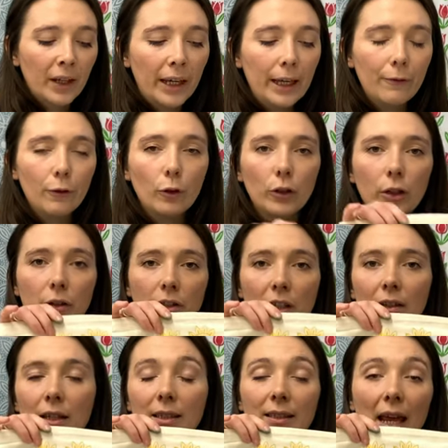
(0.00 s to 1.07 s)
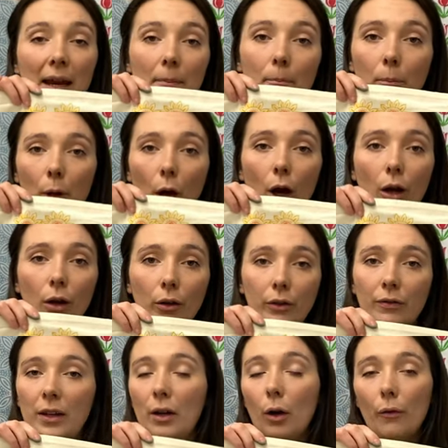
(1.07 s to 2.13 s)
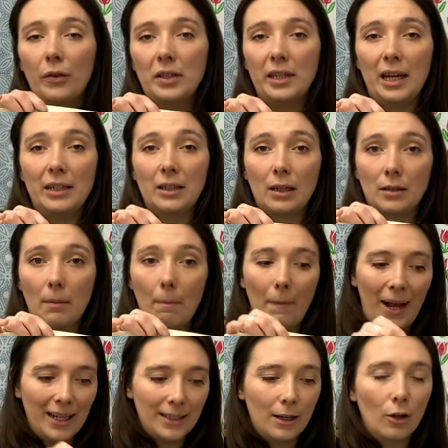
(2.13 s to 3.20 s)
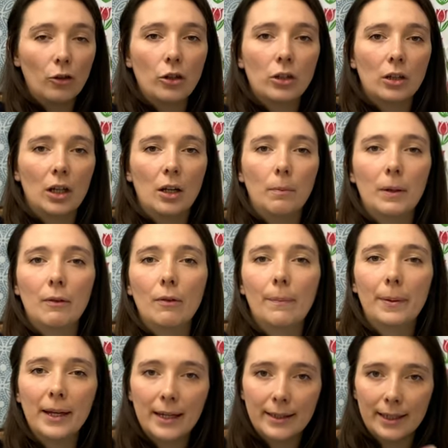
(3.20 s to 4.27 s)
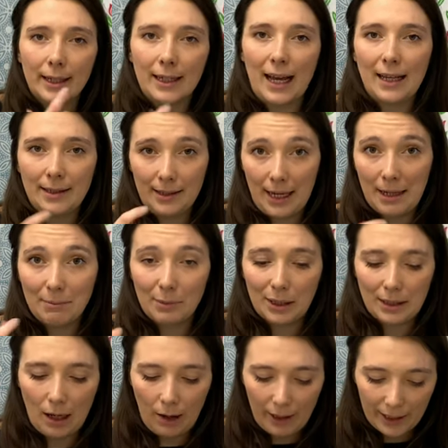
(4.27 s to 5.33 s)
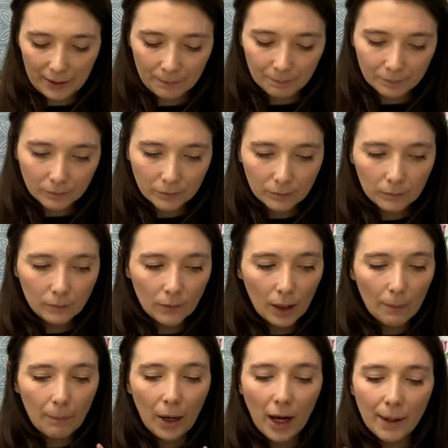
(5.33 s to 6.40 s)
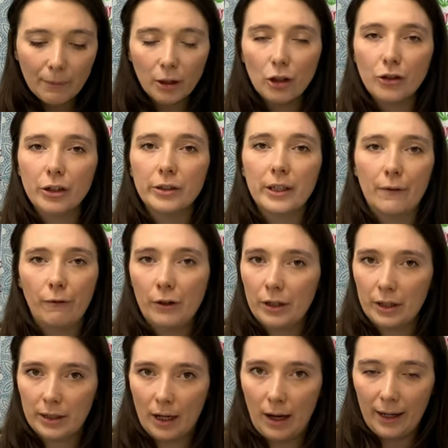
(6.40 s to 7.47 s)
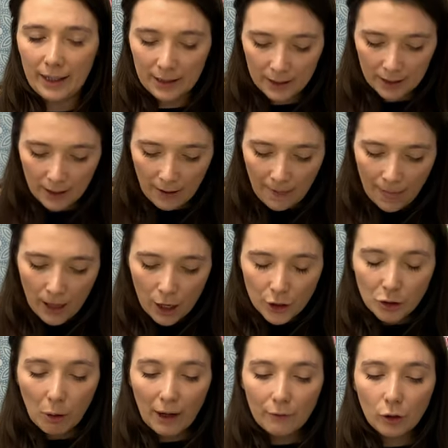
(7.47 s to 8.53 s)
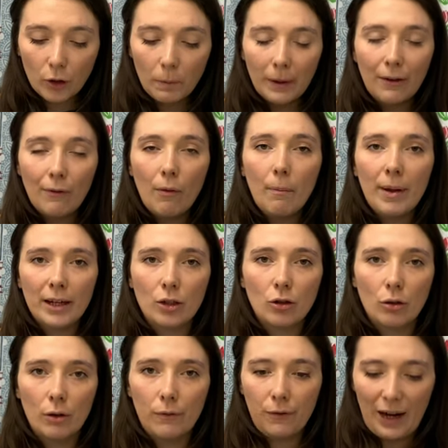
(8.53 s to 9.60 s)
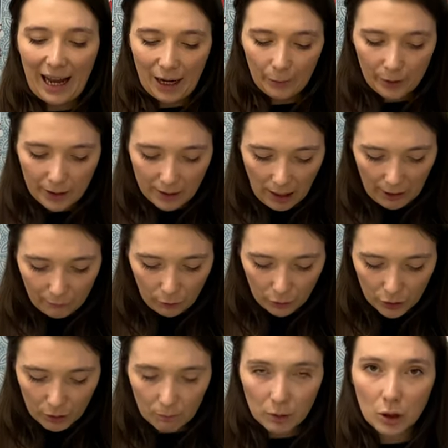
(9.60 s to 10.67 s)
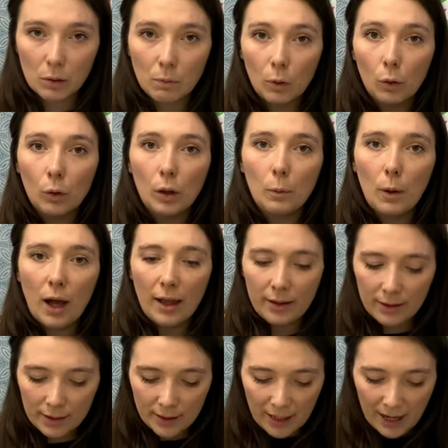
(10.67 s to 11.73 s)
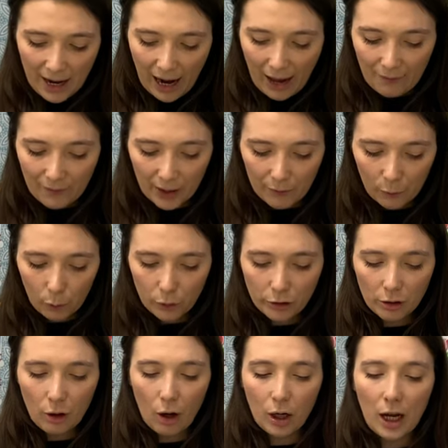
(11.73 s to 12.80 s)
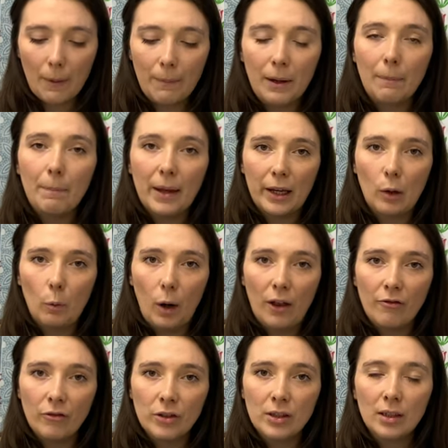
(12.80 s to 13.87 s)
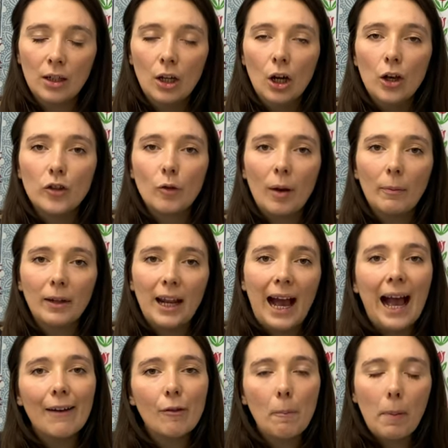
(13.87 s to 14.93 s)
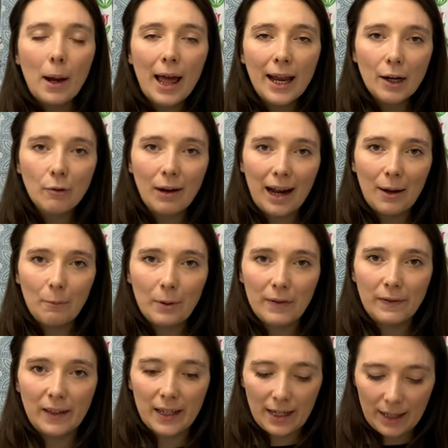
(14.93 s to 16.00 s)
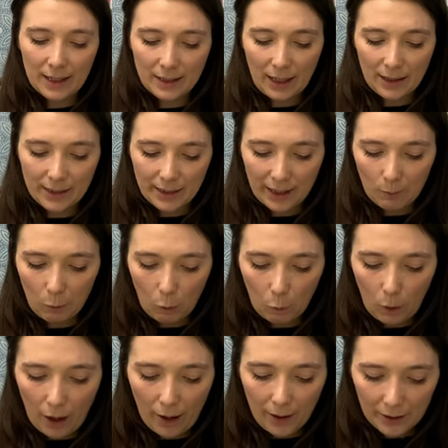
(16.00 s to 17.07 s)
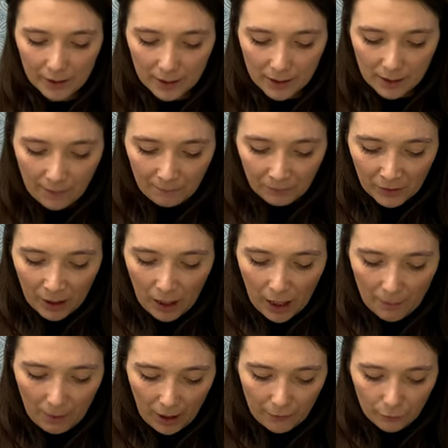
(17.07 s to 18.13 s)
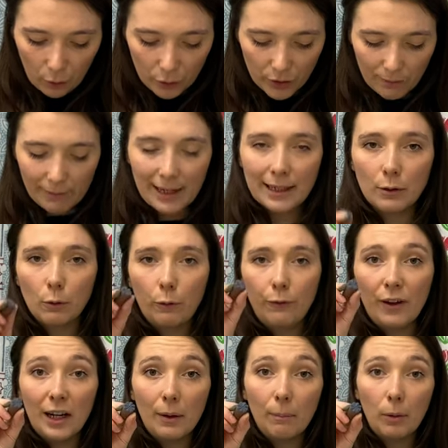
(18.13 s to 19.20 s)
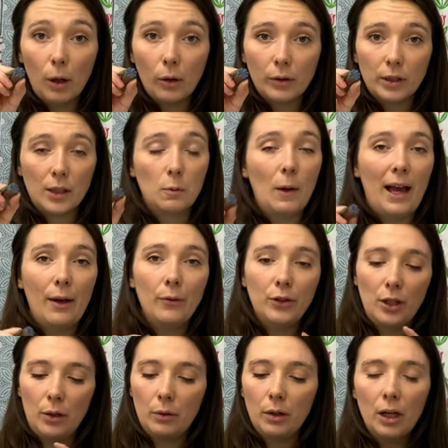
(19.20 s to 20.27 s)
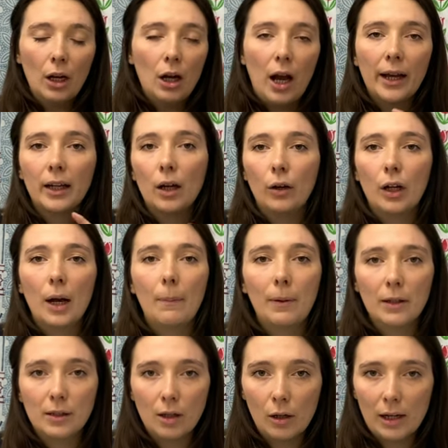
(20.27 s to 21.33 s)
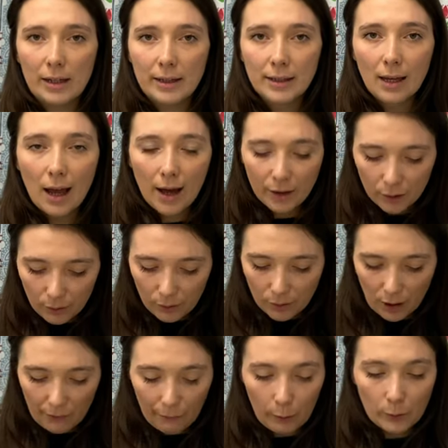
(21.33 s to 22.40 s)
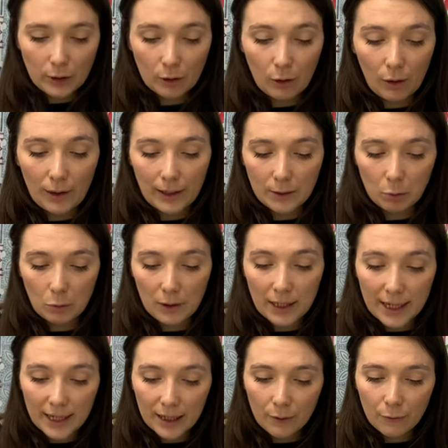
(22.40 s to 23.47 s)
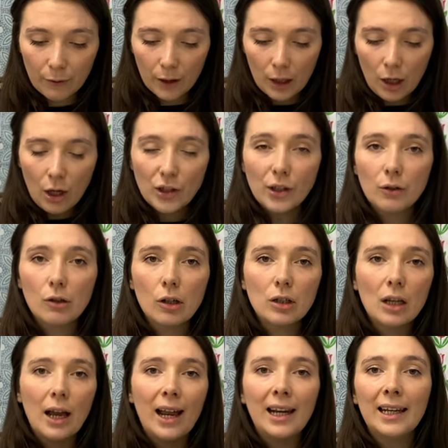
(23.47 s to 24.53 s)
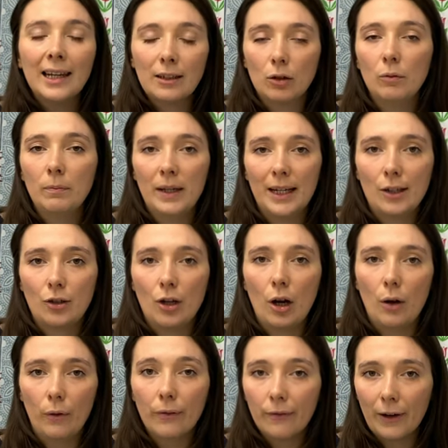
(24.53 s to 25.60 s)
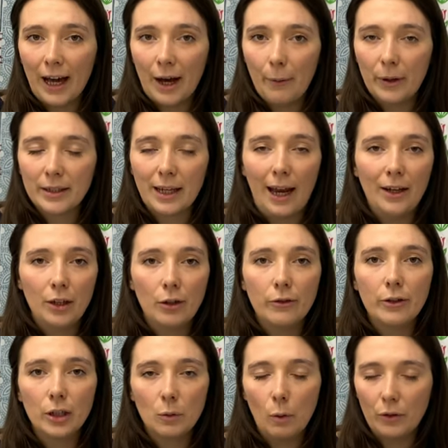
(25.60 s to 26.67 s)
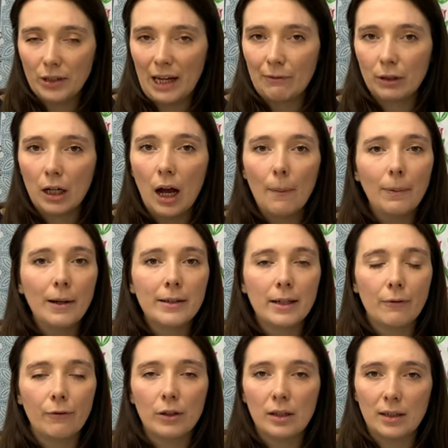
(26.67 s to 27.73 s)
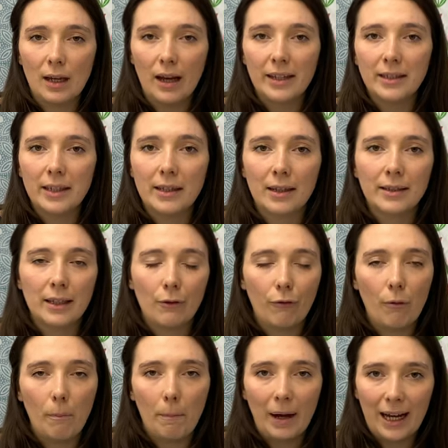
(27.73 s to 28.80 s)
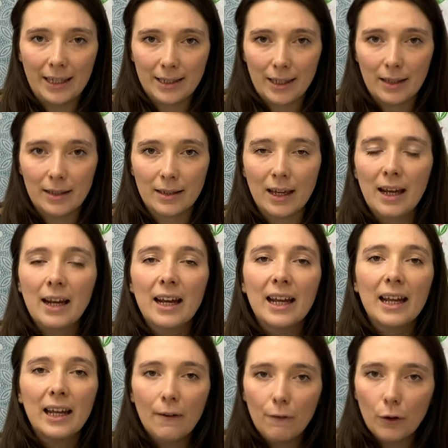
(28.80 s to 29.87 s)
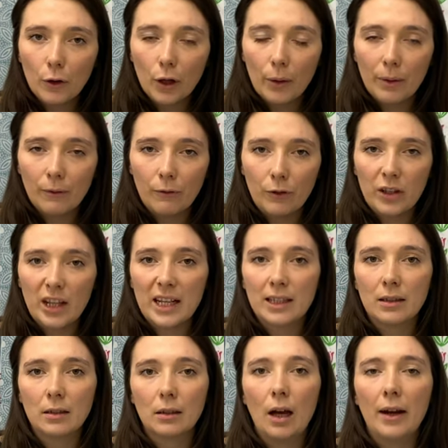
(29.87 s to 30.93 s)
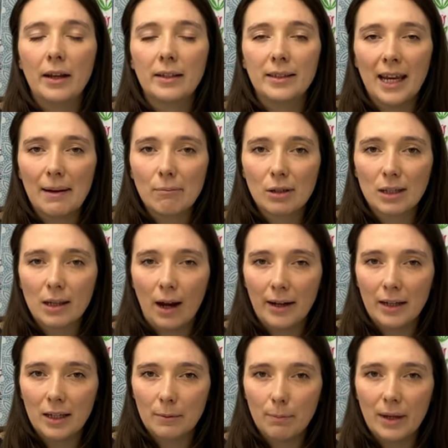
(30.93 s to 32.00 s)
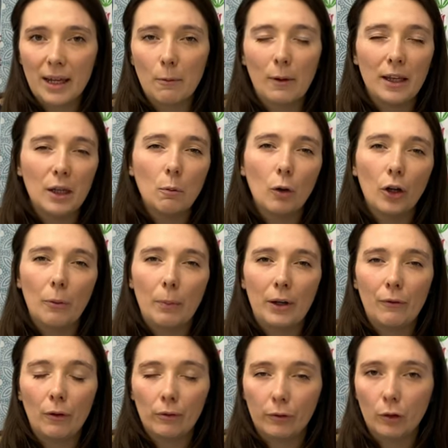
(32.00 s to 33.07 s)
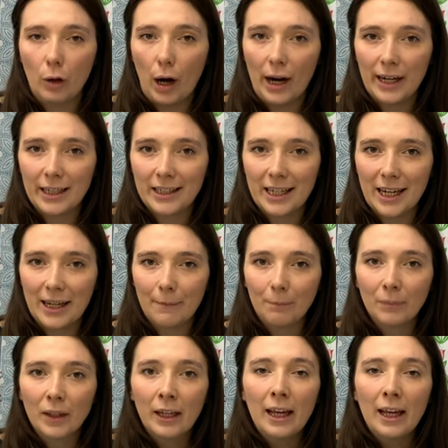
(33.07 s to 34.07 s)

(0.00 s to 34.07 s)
If you're using the same block, then obviously it doesn't matter. You're just going to be repeating that same design. But I'm going to do different designs. So I've got a bit of a mixture of flowers. I've got some smaller ones, and then I've also got a couple of bigger ones. So I'm gonna have a play around with these and see what works. I've got some little filler blocks as well. So I got a couple of solid circles. I've also got a little leaf. So just a little mixture of flowers, and you just want to have a couple of different sizes and different patterns if you're going for this kind of same design as me, where you want a bit of a variety.